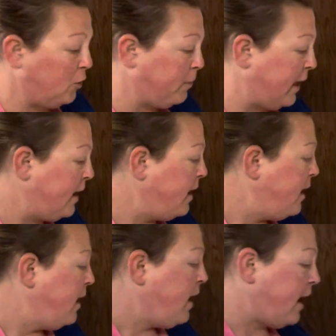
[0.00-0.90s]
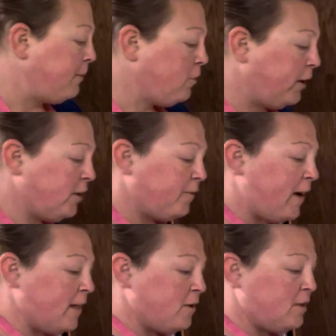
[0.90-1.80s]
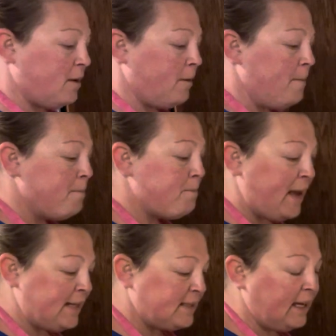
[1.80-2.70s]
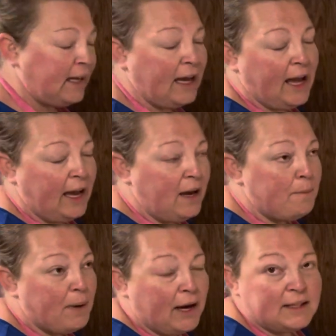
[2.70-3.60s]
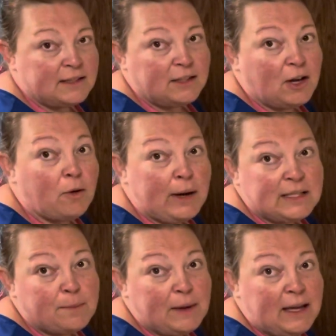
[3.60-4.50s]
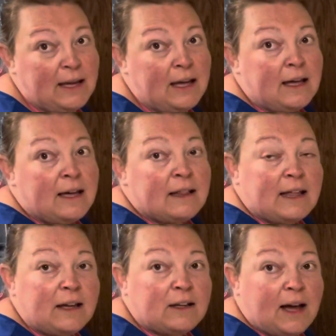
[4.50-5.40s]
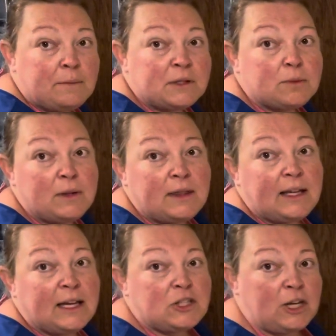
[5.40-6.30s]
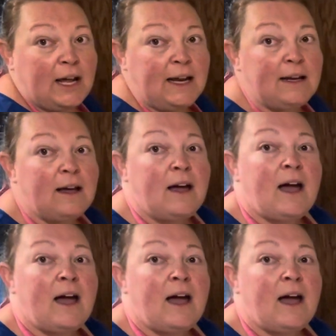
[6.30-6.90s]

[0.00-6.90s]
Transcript: But I'm going to follow the basic egg pasta dough recipe that comes with the KitchenAid.